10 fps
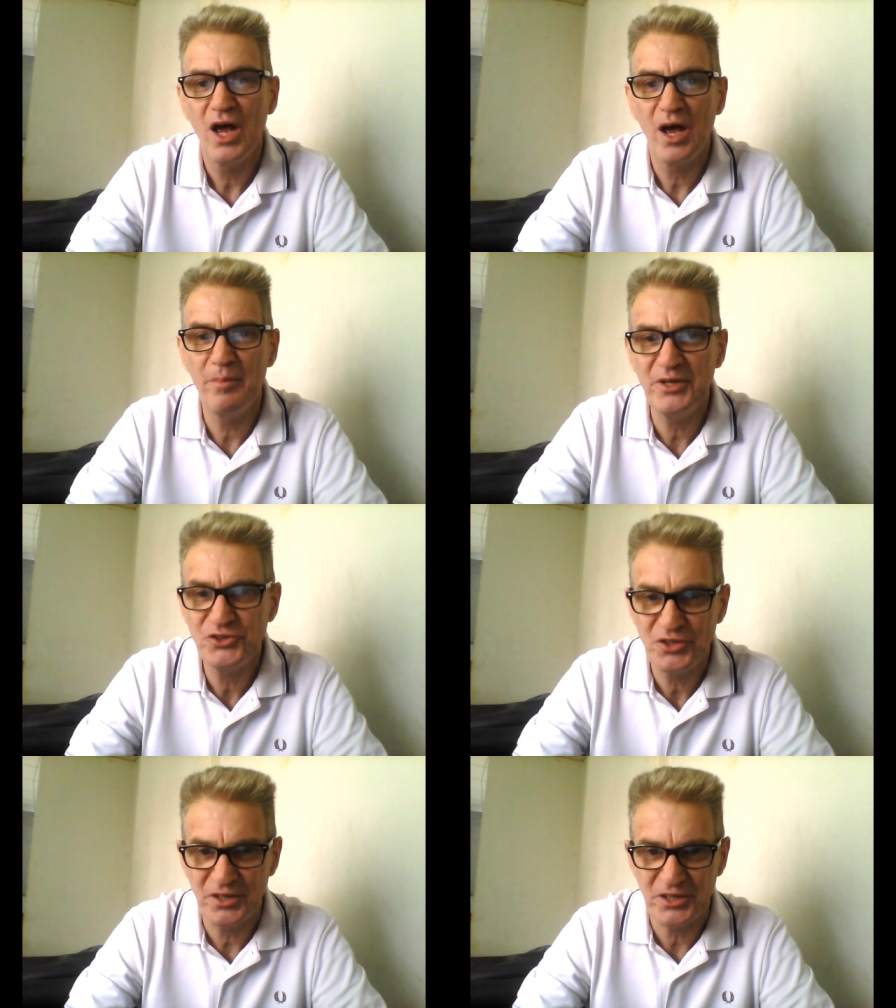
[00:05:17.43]

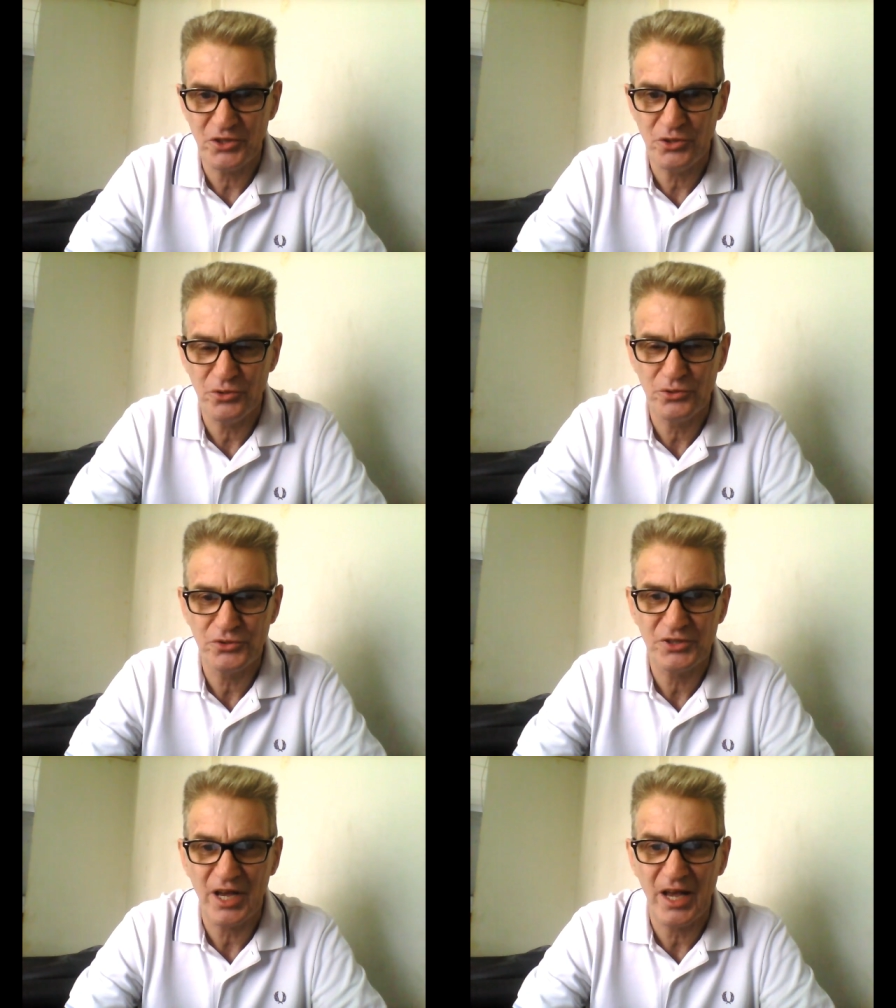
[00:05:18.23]
habitually
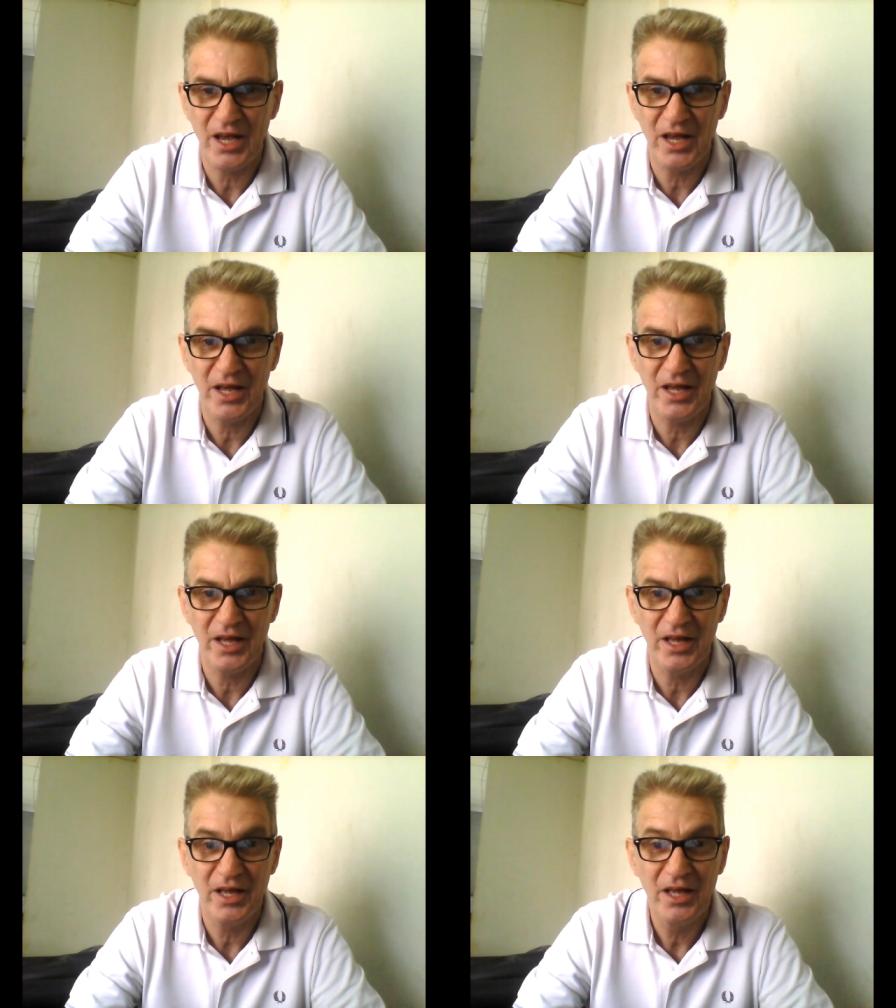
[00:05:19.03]
use
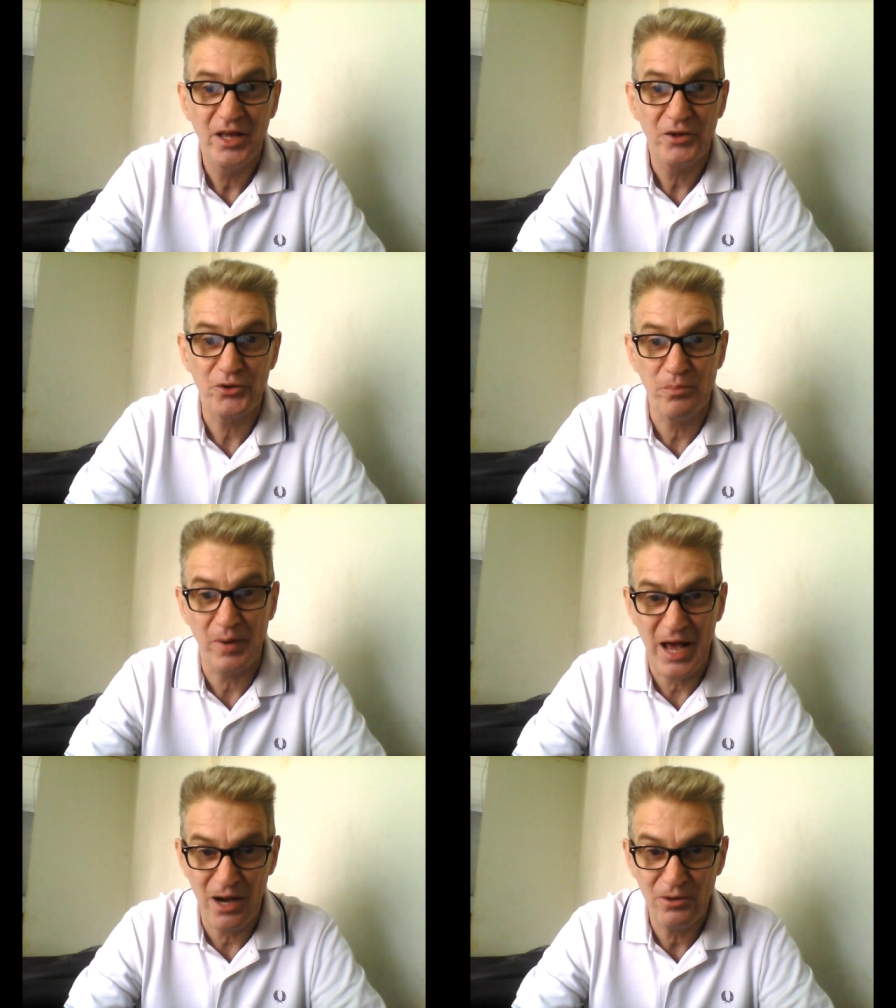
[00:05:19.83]

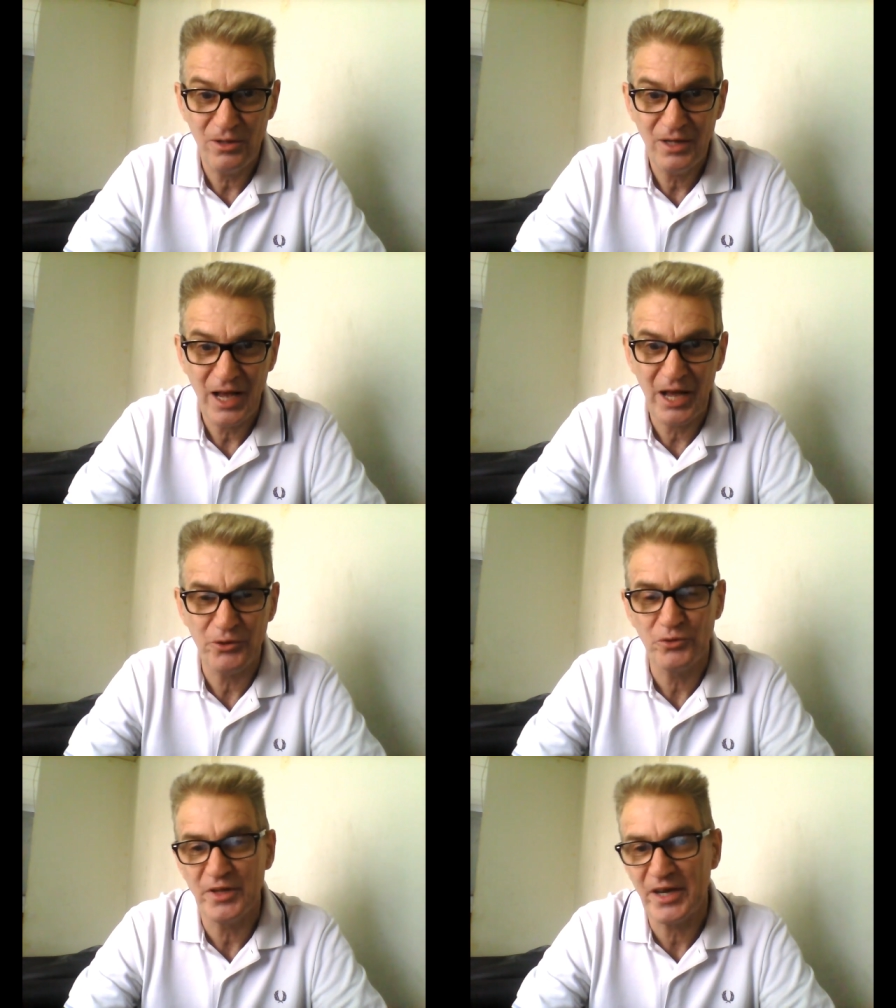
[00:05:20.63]
ruplau and
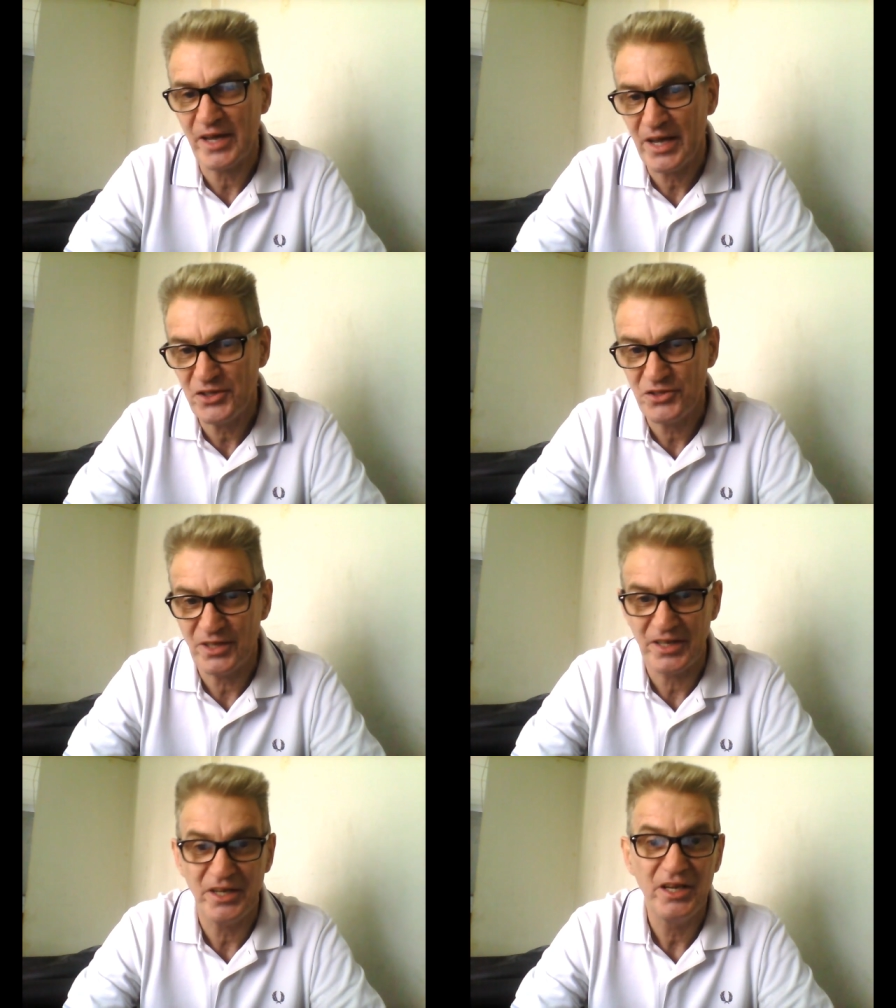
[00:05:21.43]
only
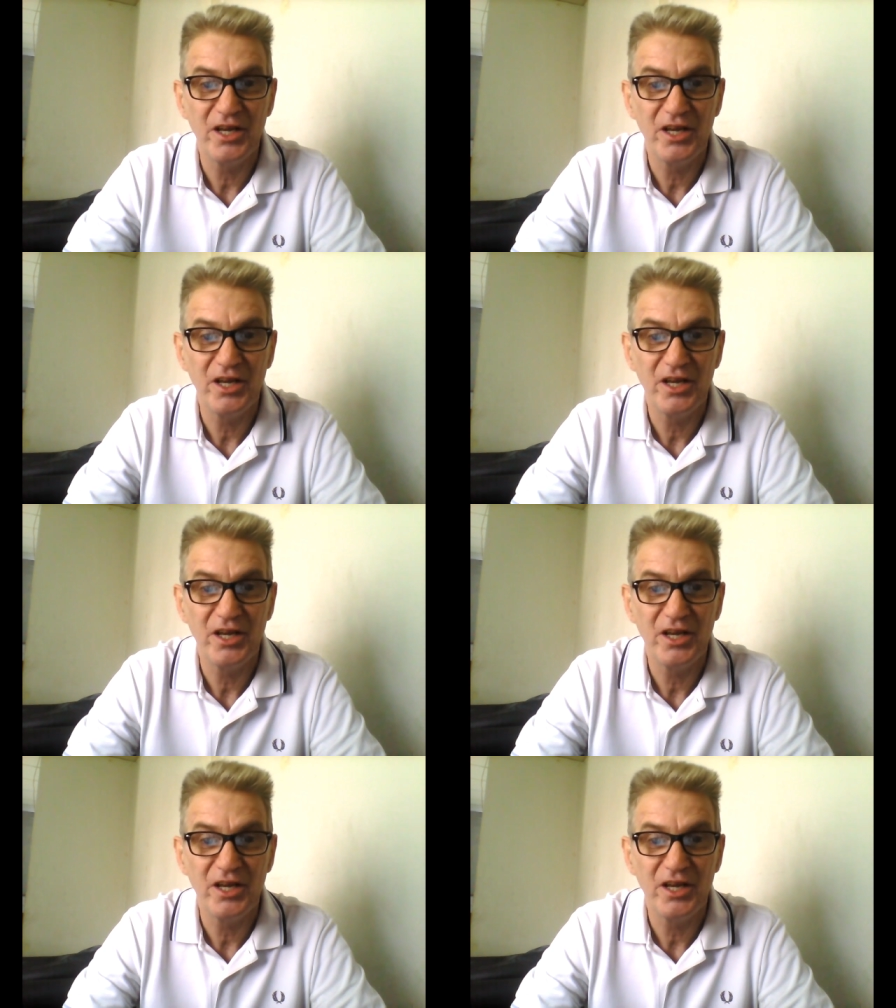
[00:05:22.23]
occasionally